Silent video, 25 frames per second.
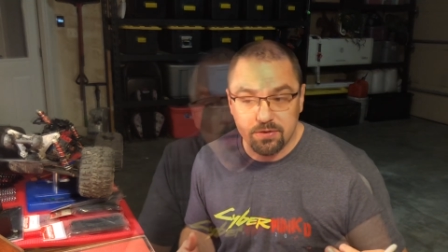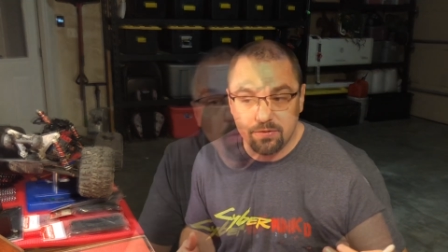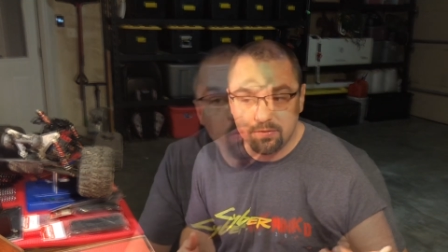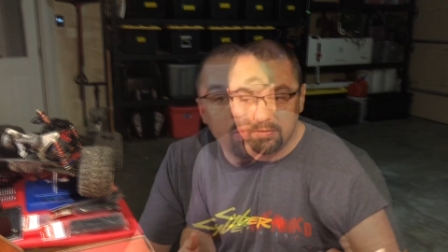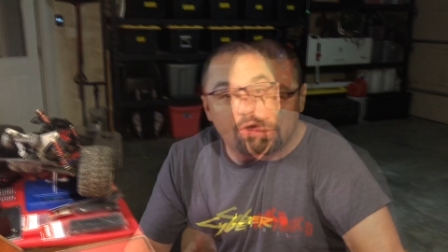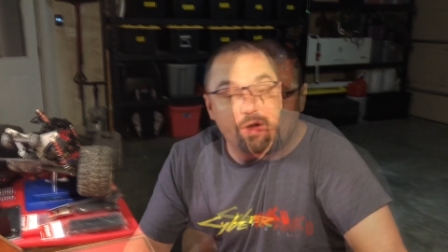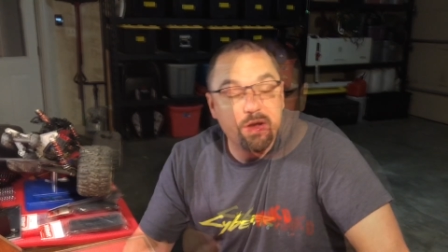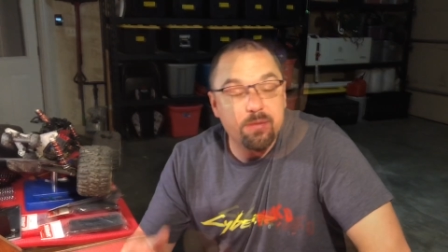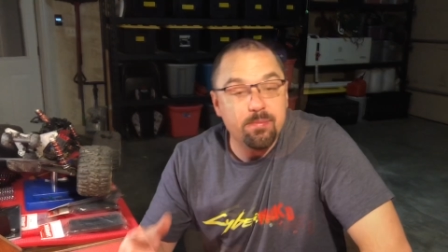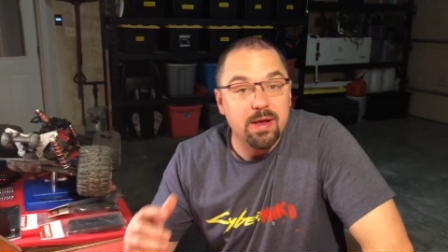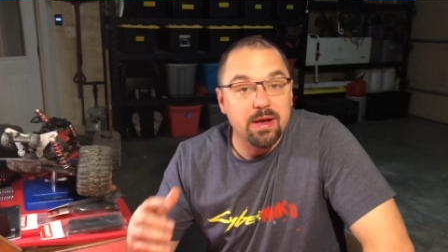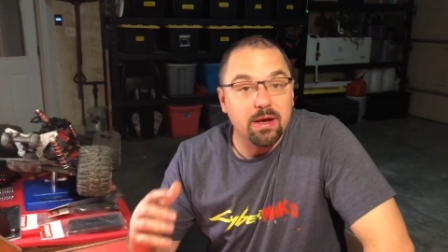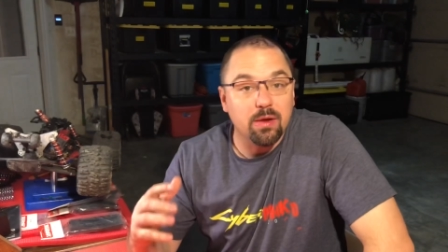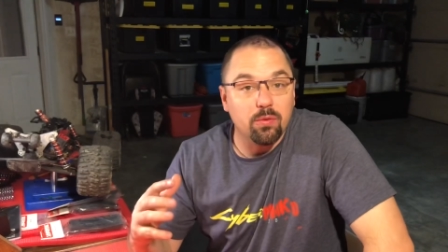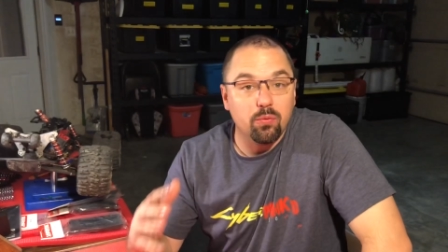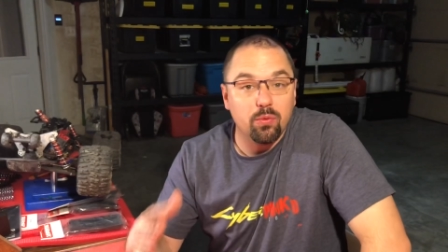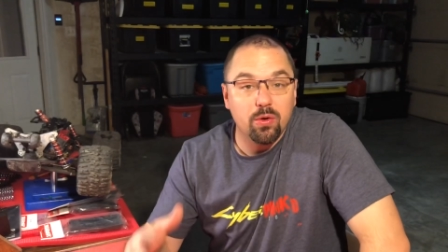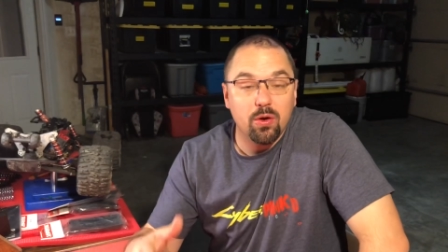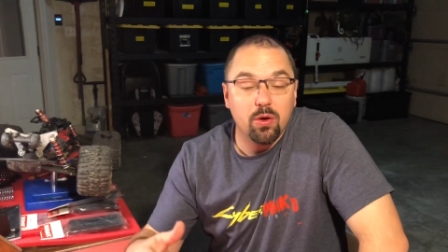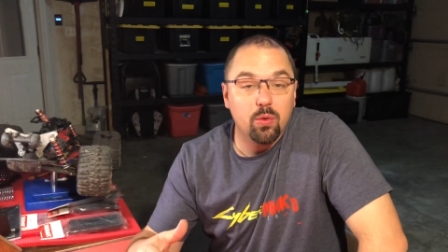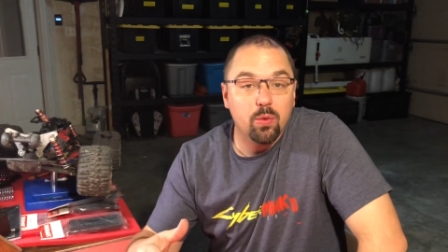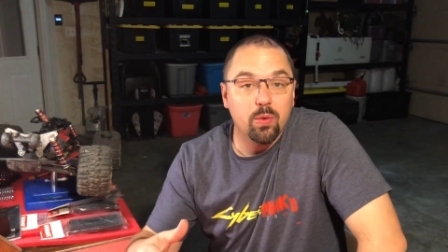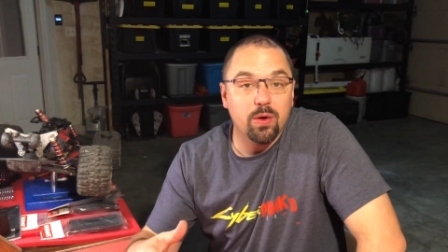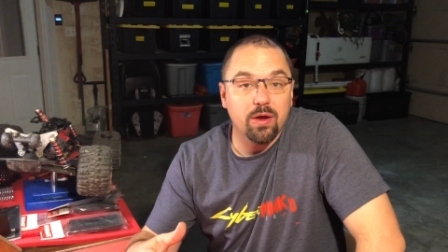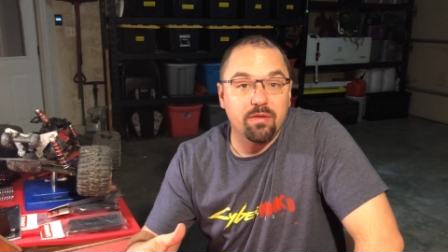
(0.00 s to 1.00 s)
I wanted to make a real
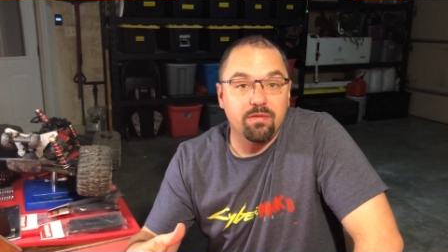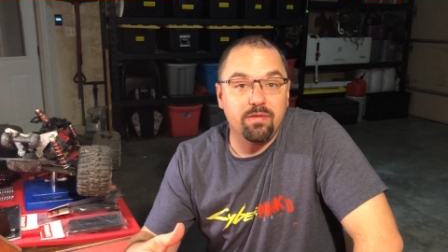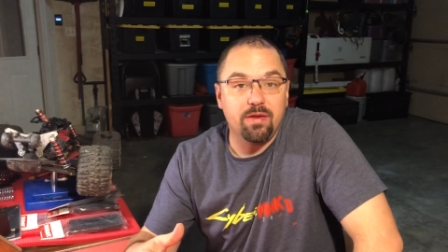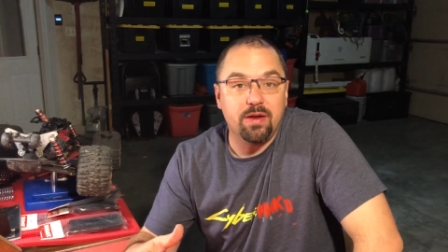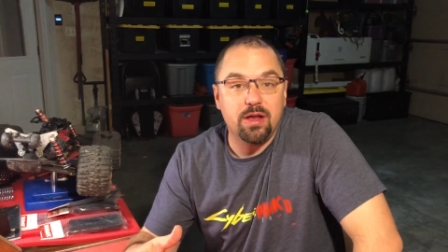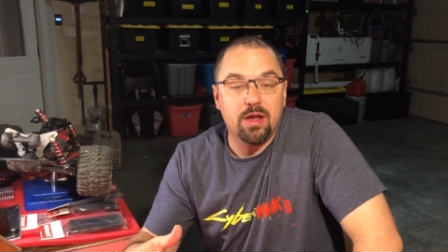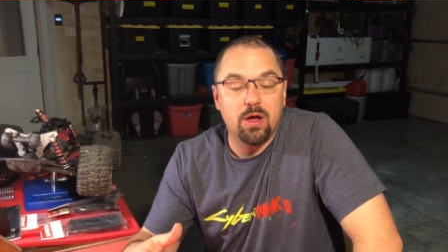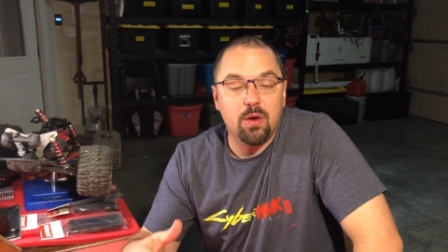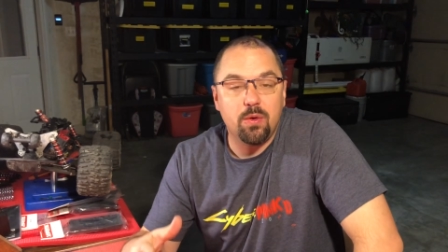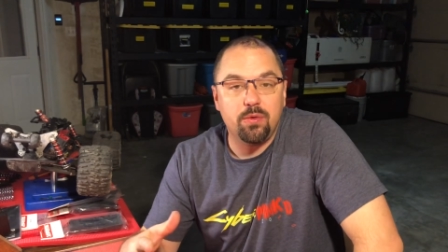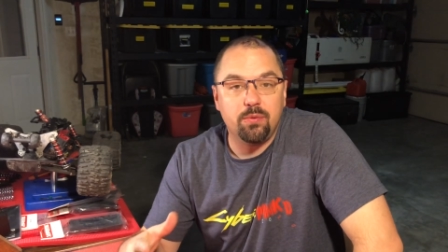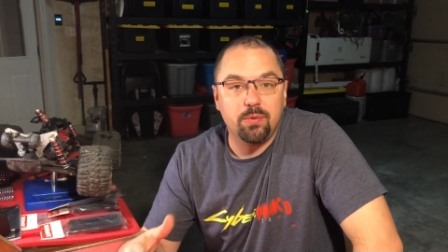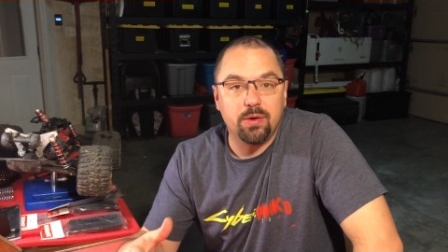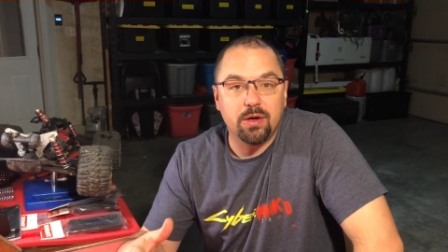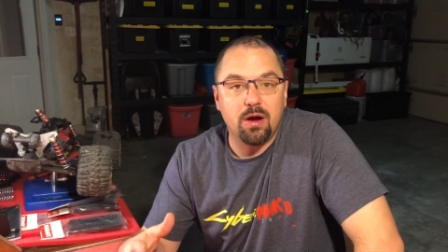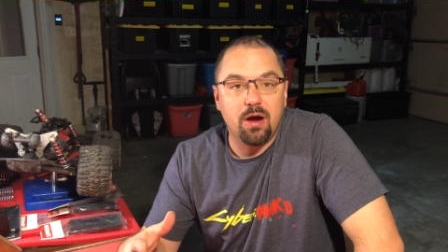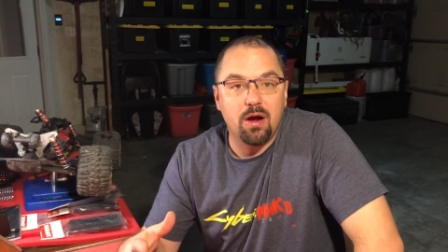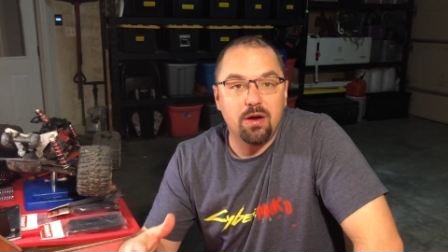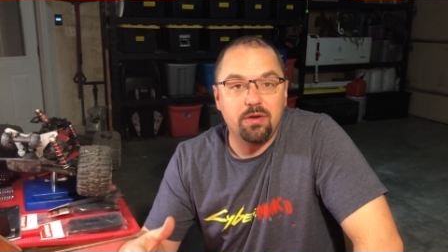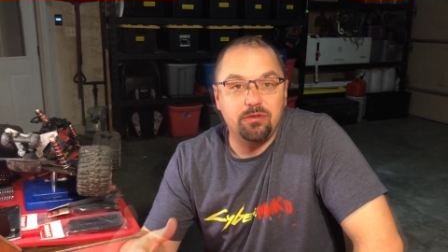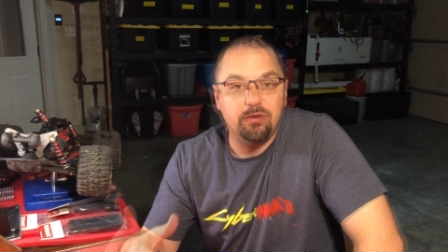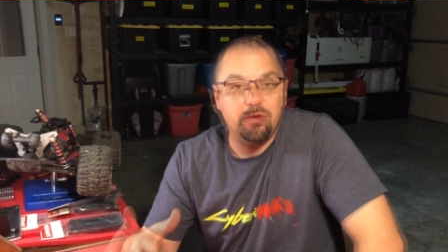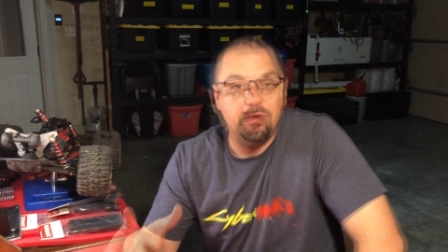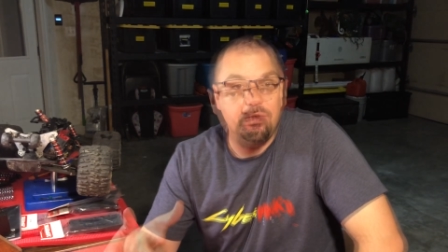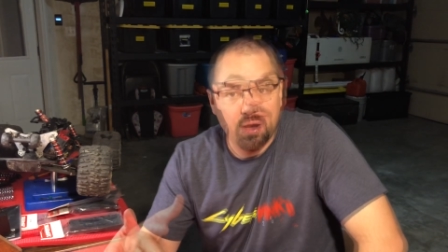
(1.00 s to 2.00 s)
quick video in
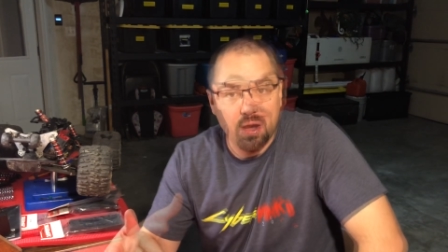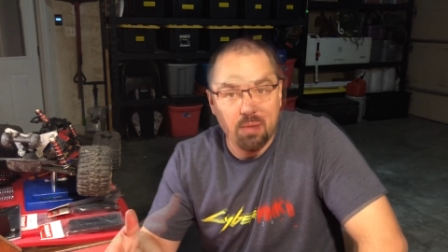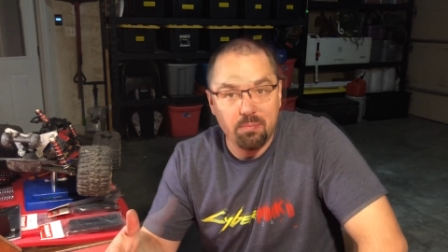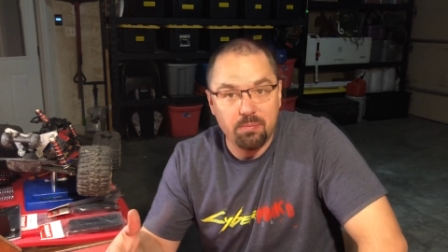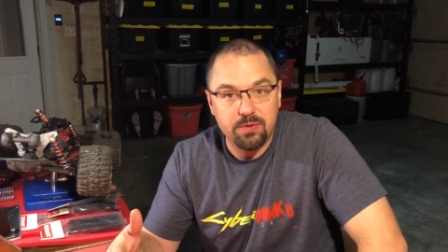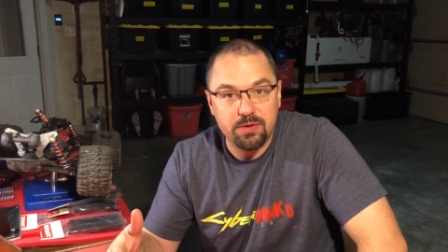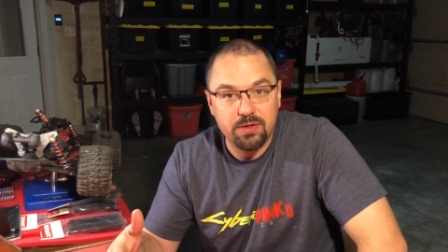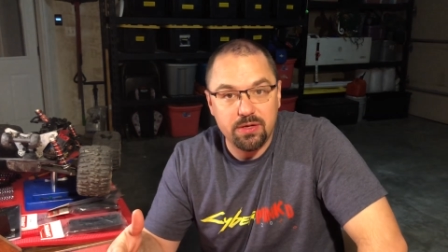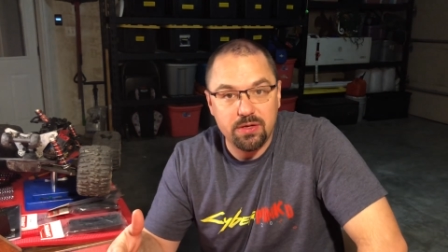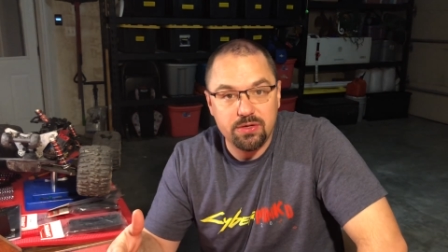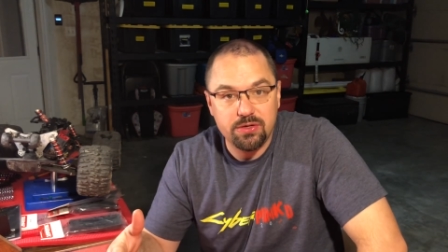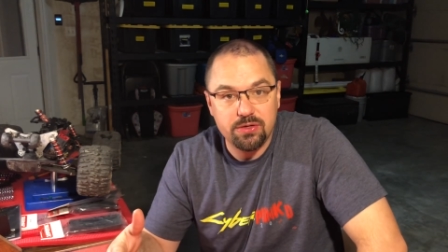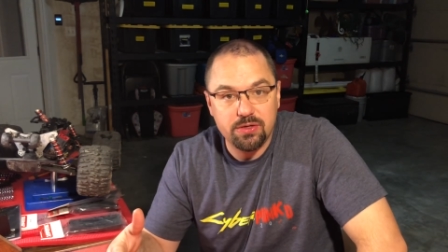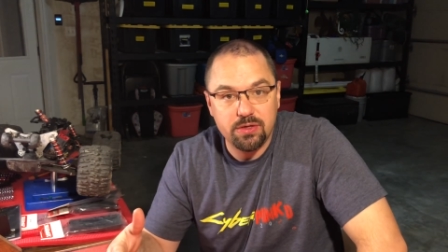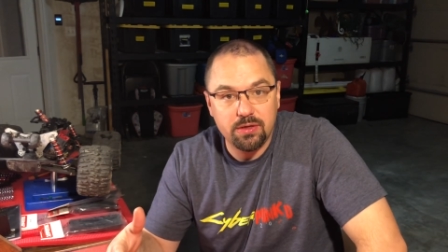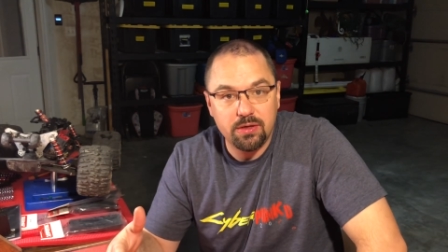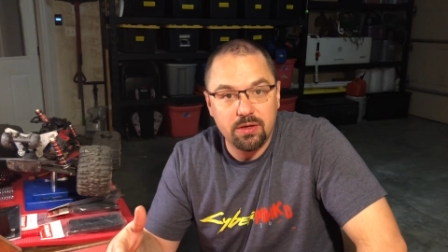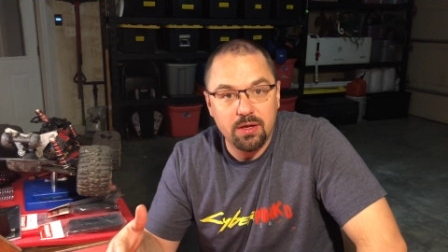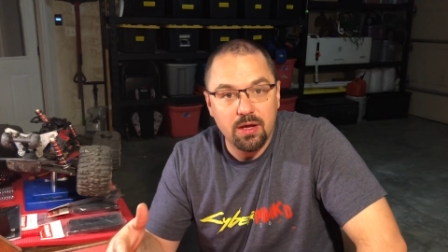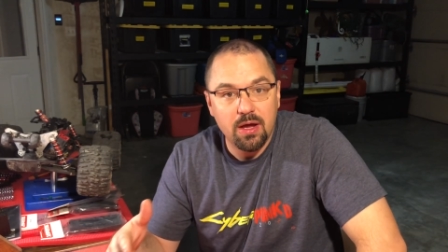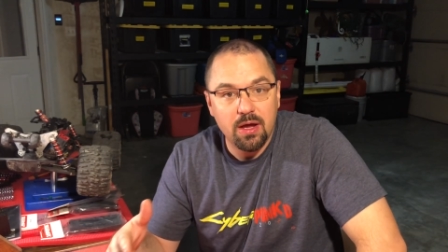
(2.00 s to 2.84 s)
regards to the competition.